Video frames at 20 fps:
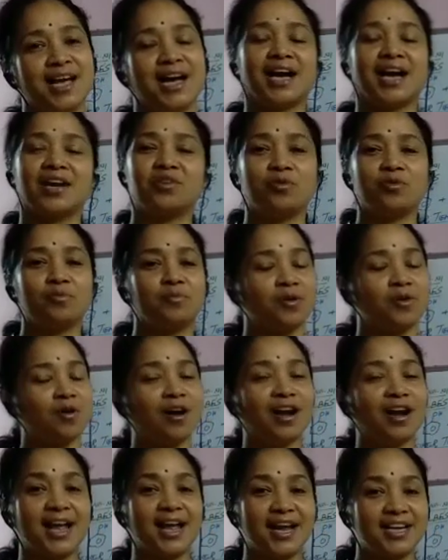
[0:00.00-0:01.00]
I hope you
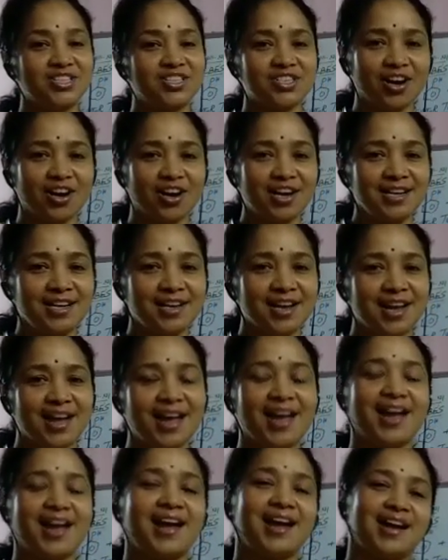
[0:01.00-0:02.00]
all enjoyed,
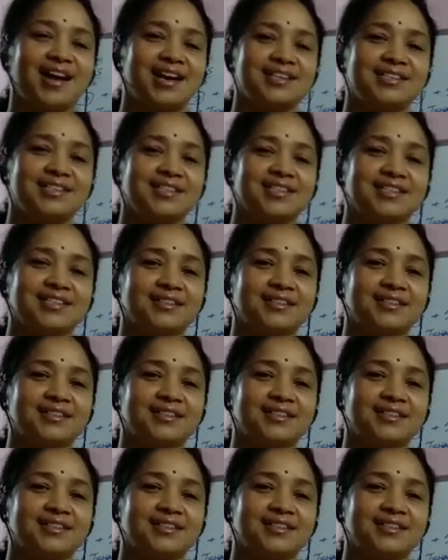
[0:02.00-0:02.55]
and